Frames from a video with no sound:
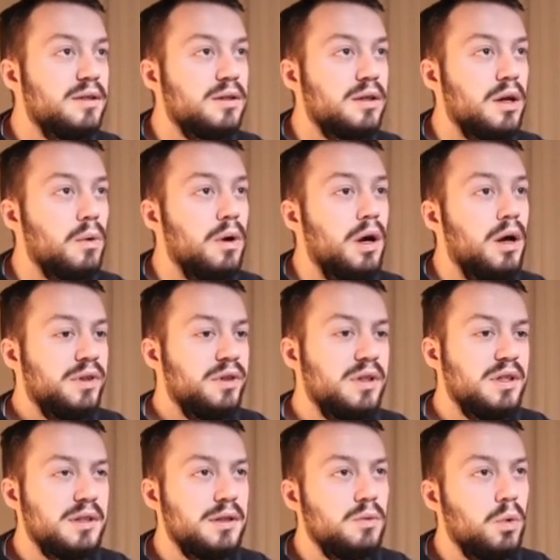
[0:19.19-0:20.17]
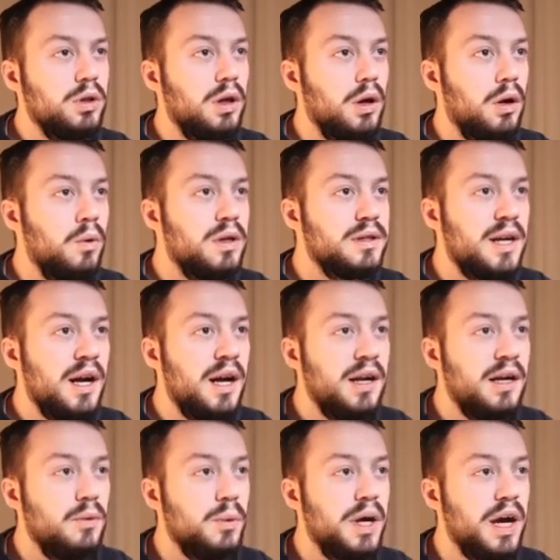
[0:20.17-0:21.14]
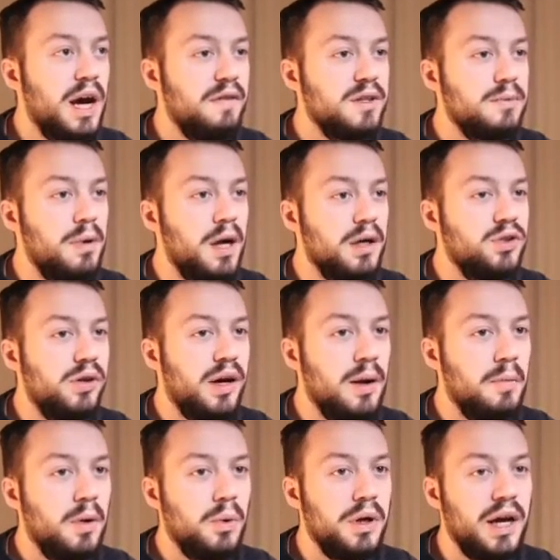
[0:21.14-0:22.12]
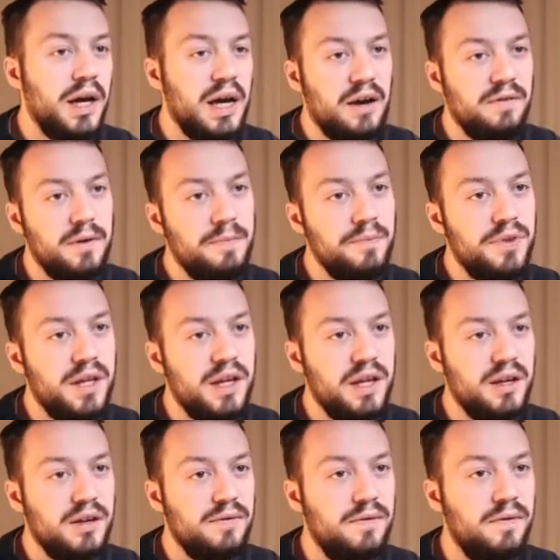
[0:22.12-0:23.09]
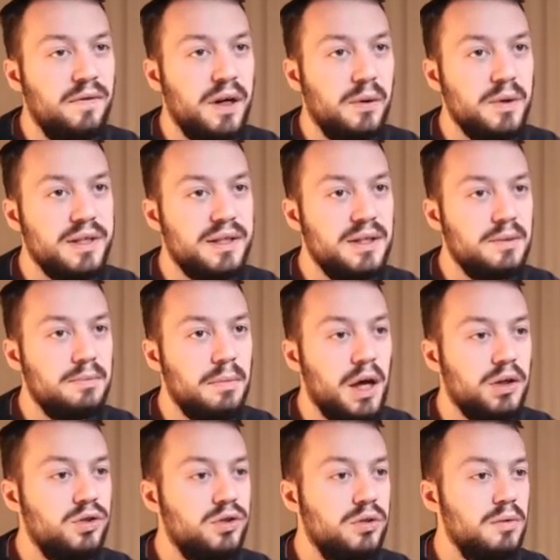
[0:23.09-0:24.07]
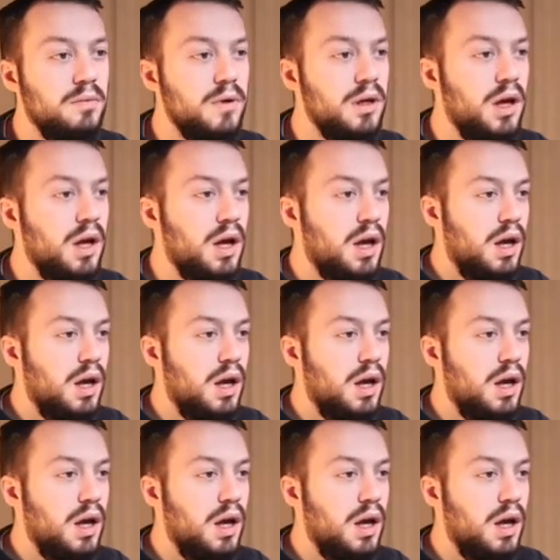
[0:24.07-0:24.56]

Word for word: So this is what it looks like, we have a spectrogram, we have a frequency spectrum uh,